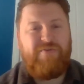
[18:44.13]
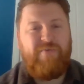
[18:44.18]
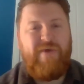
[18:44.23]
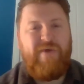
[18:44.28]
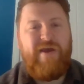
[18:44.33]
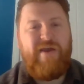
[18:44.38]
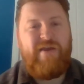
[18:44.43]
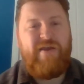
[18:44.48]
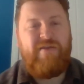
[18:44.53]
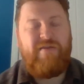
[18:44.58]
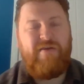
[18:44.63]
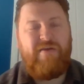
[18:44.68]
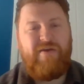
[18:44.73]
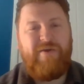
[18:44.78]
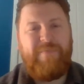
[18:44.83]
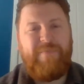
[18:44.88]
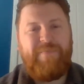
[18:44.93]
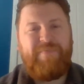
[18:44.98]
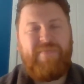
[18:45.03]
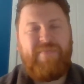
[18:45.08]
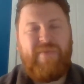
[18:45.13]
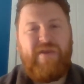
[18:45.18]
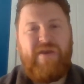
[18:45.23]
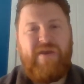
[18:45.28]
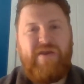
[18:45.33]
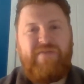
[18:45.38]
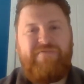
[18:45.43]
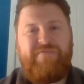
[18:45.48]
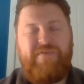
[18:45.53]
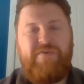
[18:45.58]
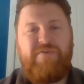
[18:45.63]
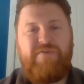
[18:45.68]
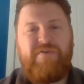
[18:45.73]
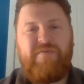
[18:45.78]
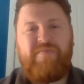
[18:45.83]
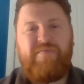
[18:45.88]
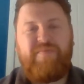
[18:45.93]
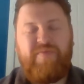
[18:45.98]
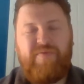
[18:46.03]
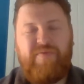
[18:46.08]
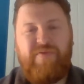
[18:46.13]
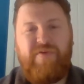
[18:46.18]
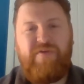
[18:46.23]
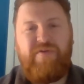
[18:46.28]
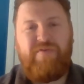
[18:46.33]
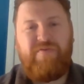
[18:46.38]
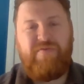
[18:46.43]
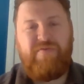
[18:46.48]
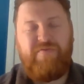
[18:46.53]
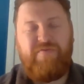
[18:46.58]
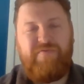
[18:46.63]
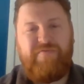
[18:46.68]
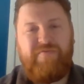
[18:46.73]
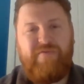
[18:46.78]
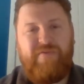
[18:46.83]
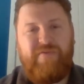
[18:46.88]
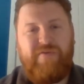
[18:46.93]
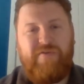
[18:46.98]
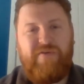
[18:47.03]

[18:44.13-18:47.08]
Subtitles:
a way that if you can prove